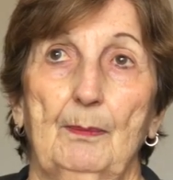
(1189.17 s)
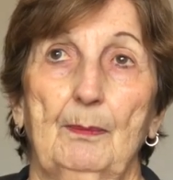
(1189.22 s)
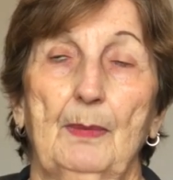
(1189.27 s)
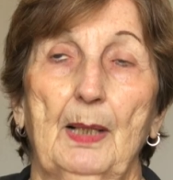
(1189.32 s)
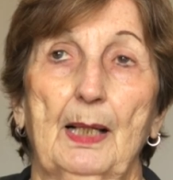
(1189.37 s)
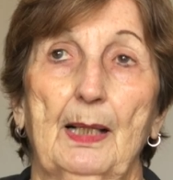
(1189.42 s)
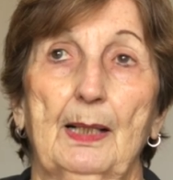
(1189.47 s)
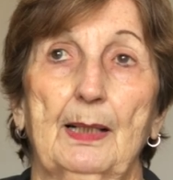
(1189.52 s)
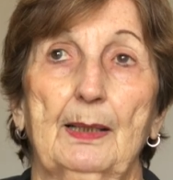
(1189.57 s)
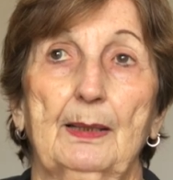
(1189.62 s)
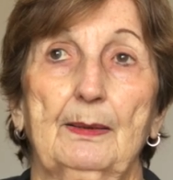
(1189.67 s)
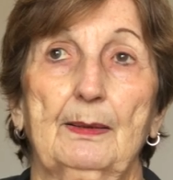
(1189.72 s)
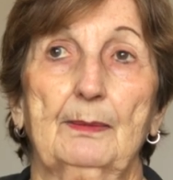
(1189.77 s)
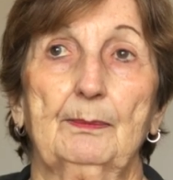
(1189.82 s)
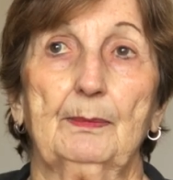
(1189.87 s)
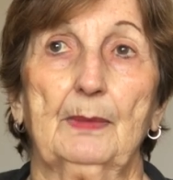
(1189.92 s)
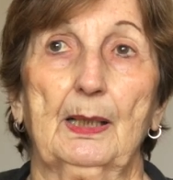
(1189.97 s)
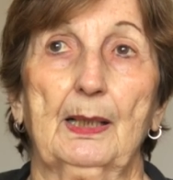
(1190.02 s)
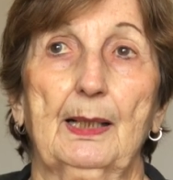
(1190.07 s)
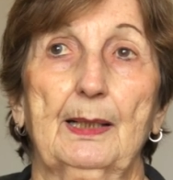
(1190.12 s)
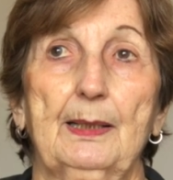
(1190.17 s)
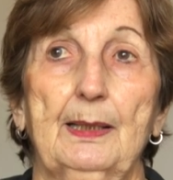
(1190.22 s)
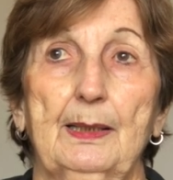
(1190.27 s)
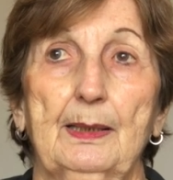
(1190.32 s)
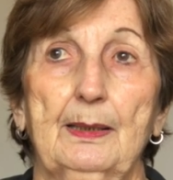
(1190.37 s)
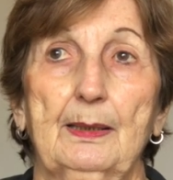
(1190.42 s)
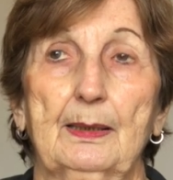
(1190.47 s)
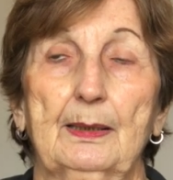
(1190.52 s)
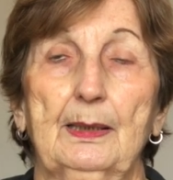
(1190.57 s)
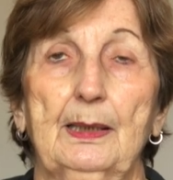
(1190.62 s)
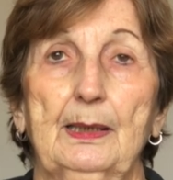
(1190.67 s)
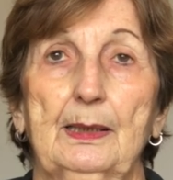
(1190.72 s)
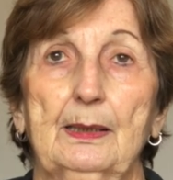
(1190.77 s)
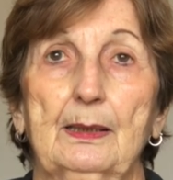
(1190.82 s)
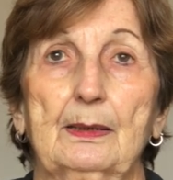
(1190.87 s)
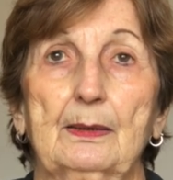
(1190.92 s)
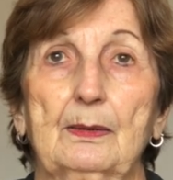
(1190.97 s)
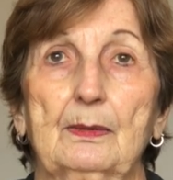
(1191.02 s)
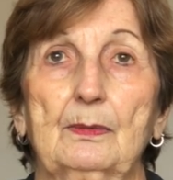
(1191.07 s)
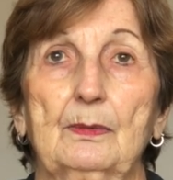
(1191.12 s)
I think
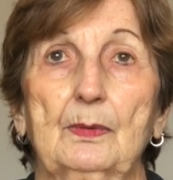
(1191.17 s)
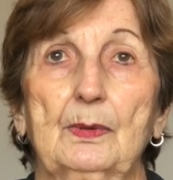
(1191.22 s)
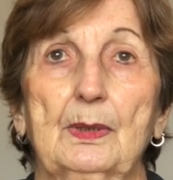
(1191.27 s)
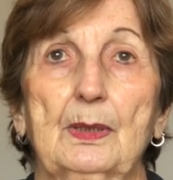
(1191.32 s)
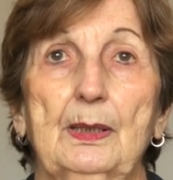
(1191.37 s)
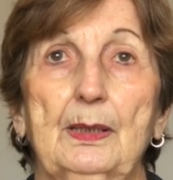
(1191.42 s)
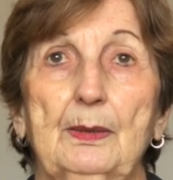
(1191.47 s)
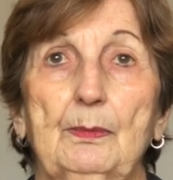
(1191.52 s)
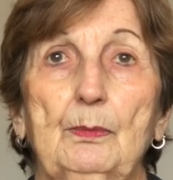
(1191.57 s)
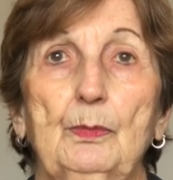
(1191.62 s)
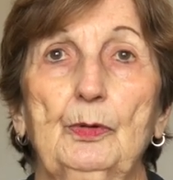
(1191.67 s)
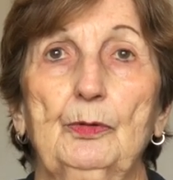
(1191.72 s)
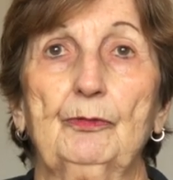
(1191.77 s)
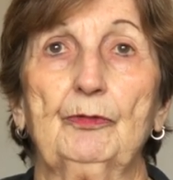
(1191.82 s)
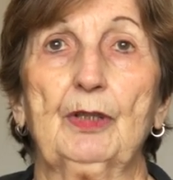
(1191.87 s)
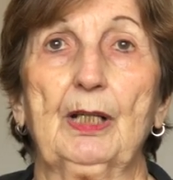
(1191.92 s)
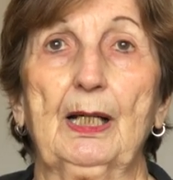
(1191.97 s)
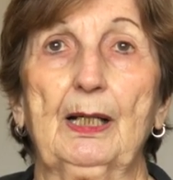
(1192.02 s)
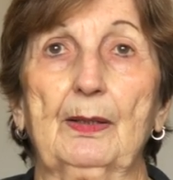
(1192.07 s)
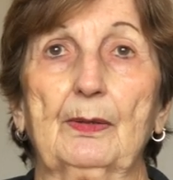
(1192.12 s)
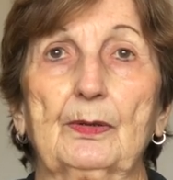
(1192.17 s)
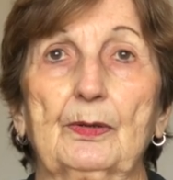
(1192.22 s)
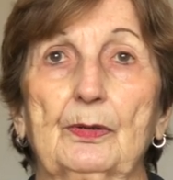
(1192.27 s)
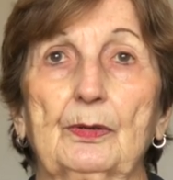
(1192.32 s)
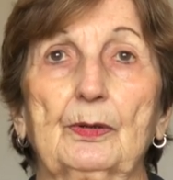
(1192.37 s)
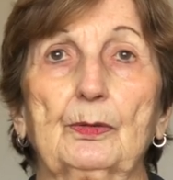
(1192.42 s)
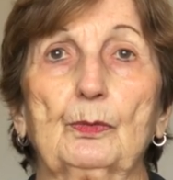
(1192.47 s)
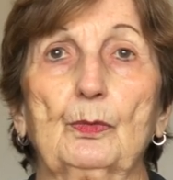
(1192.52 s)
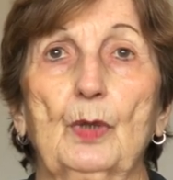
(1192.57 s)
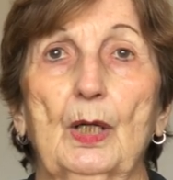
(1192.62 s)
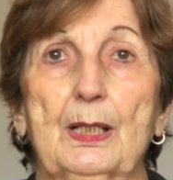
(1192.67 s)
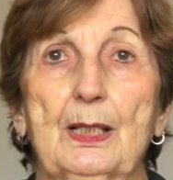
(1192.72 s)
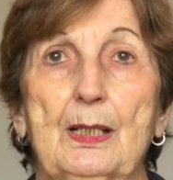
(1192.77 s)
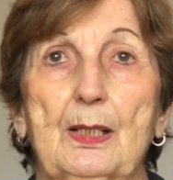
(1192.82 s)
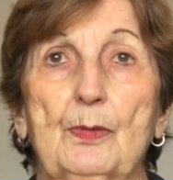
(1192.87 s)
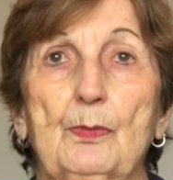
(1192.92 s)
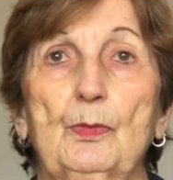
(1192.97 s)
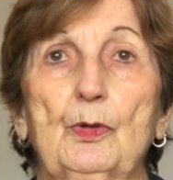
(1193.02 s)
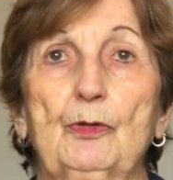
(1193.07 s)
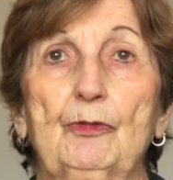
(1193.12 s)
Anita had moved out or
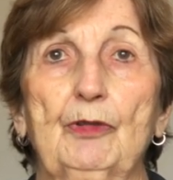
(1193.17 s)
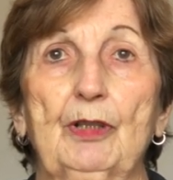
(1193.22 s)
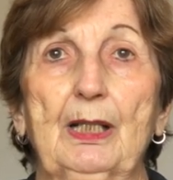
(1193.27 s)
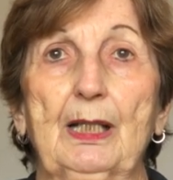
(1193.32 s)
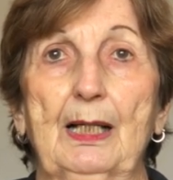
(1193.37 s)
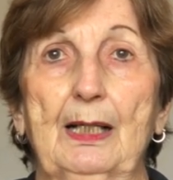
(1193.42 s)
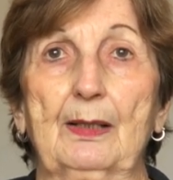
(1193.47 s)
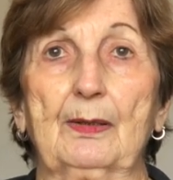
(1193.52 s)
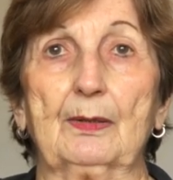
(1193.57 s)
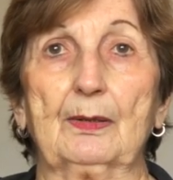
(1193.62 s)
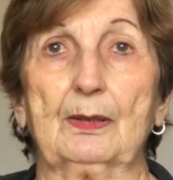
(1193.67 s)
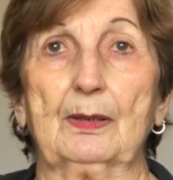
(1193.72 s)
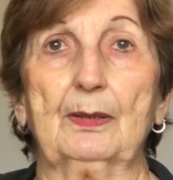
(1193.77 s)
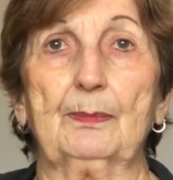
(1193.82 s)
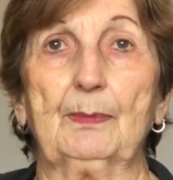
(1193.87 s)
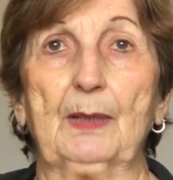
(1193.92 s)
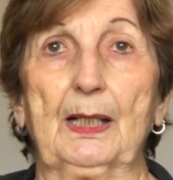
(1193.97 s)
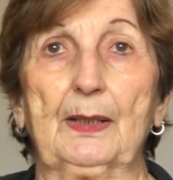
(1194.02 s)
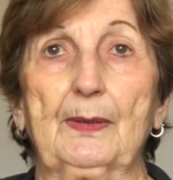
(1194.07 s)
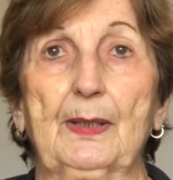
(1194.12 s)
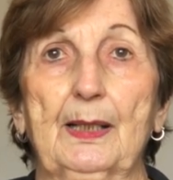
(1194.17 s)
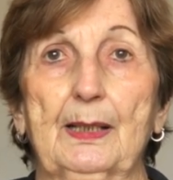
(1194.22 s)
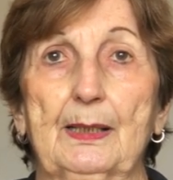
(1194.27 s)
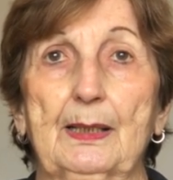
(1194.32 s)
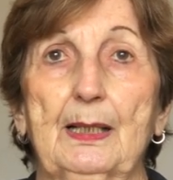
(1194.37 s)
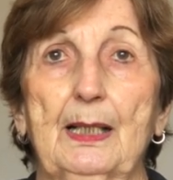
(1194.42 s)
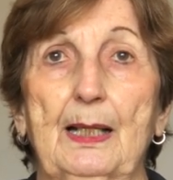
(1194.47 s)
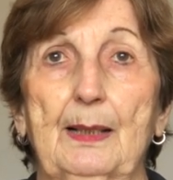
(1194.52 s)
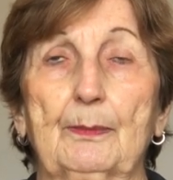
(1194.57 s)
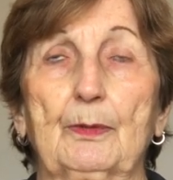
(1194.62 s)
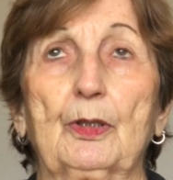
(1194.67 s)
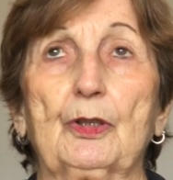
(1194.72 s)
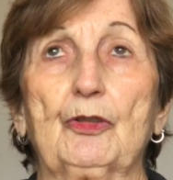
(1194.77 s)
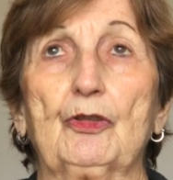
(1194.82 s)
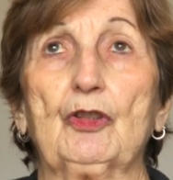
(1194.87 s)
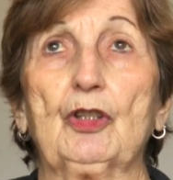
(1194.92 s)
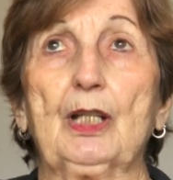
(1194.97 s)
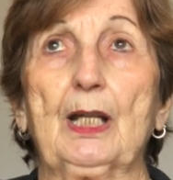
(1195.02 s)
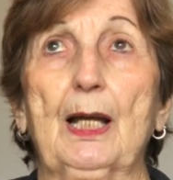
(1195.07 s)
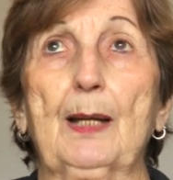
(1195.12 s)
was moving out about that time because
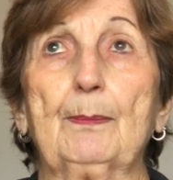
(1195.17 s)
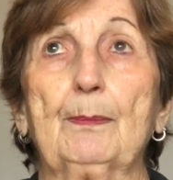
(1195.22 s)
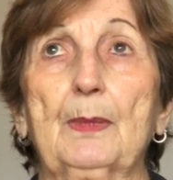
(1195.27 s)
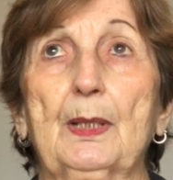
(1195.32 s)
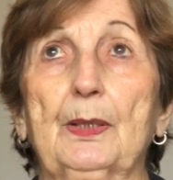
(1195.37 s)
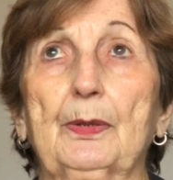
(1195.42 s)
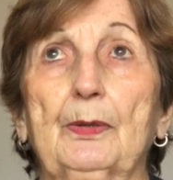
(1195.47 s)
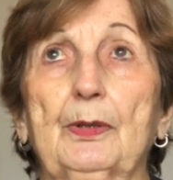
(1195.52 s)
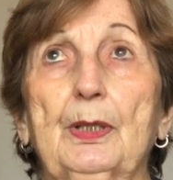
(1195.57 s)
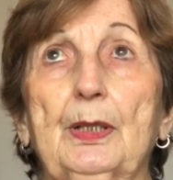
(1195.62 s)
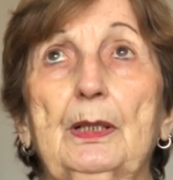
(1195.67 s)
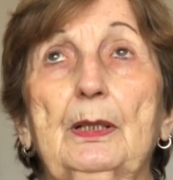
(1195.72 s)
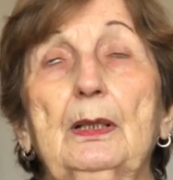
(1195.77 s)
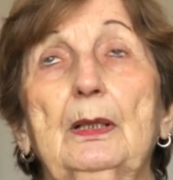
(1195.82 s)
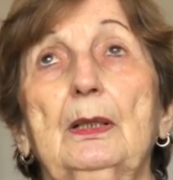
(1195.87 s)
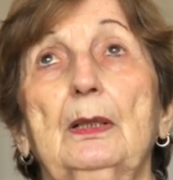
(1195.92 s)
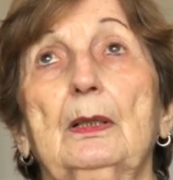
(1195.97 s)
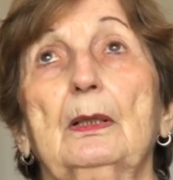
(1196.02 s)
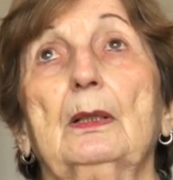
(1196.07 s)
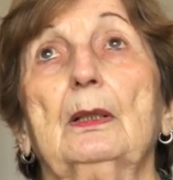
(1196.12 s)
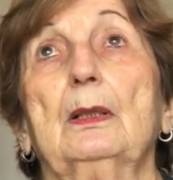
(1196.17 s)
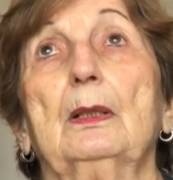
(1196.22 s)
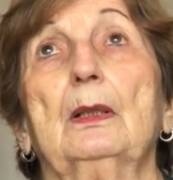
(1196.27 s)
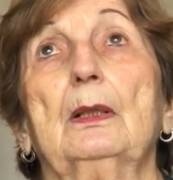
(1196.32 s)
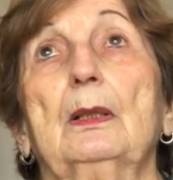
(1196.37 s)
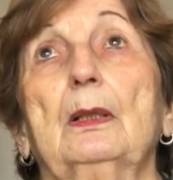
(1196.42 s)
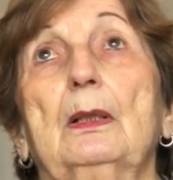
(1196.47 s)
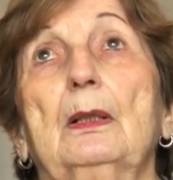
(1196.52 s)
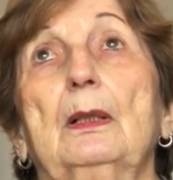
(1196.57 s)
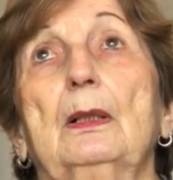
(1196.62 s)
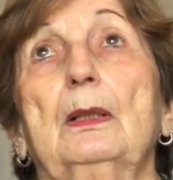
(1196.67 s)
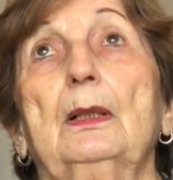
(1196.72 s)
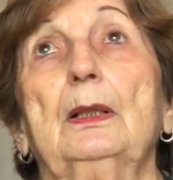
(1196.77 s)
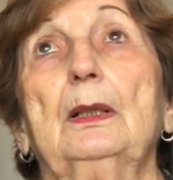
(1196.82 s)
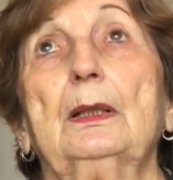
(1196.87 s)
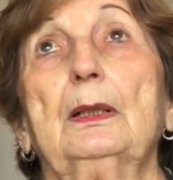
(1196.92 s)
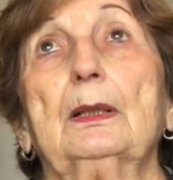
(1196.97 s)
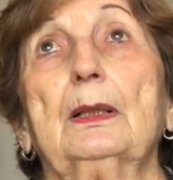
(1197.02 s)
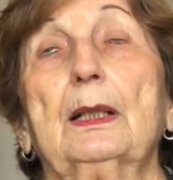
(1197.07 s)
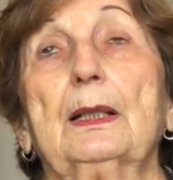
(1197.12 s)
she got married
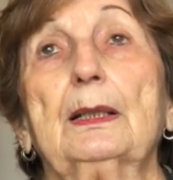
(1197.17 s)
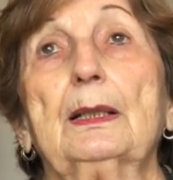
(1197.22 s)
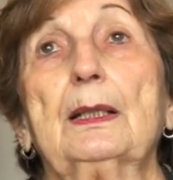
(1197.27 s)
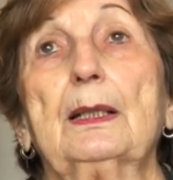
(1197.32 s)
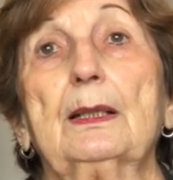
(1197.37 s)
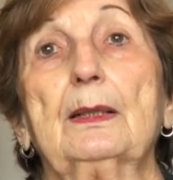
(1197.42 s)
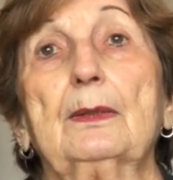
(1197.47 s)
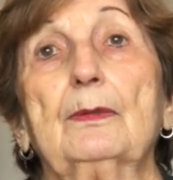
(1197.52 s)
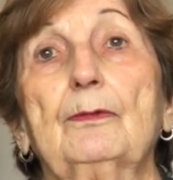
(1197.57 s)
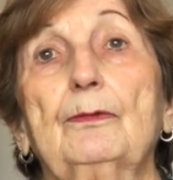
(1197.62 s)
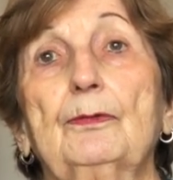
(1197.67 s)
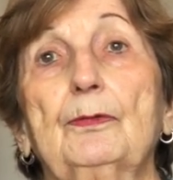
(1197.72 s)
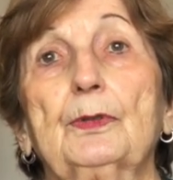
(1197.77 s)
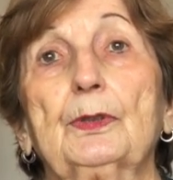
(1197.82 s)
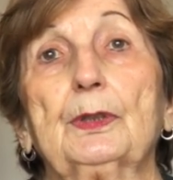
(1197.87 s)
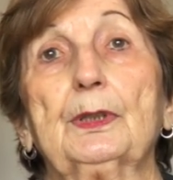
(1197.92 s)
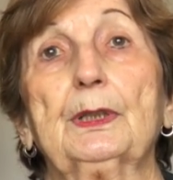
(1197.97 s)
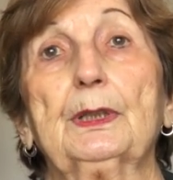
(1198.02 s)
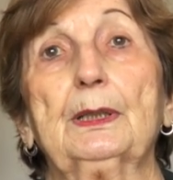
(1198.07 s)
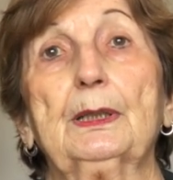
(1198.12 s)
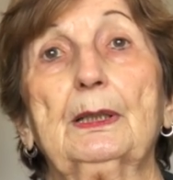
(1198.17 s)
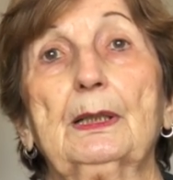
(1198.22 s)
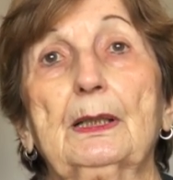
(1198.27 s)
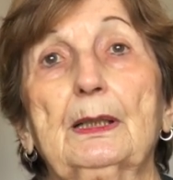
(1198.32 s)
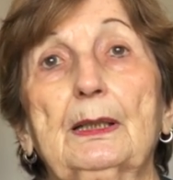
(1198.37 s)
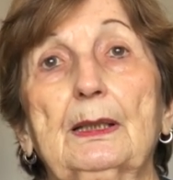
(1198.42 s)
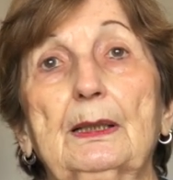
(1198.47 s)
in 1949,